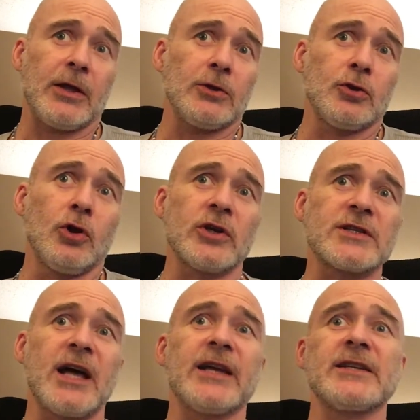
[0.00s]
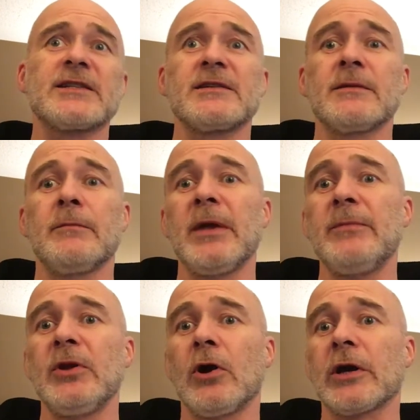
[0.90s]
looks like it's
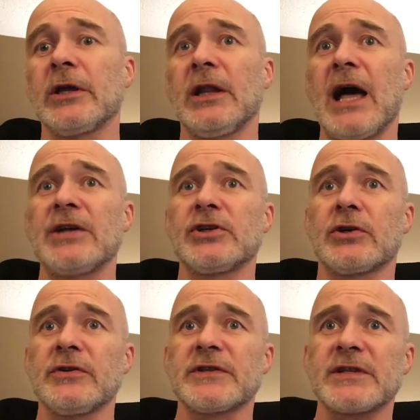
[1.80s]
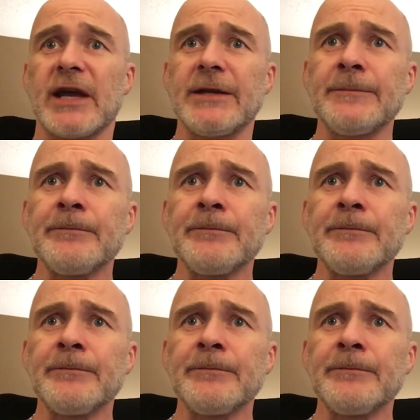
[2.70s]
maybe an archaeological site.